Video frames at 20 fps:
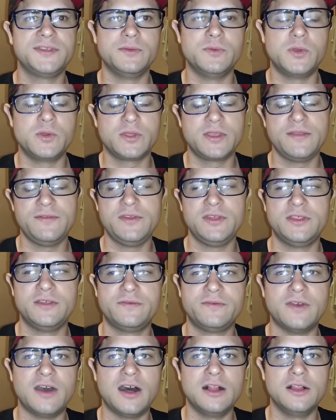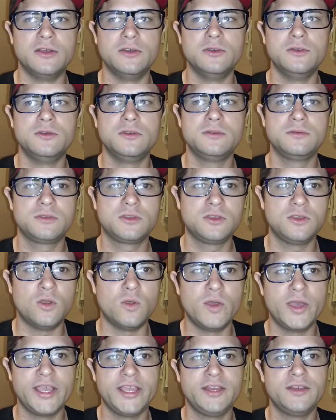It won't give you the follow
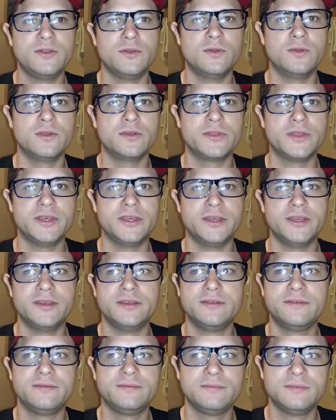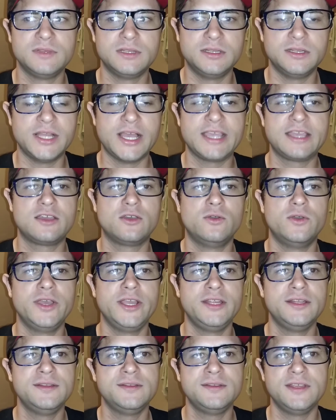coin or the like
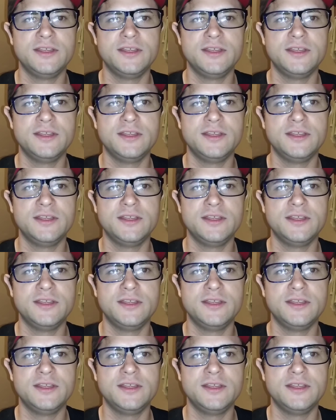coin.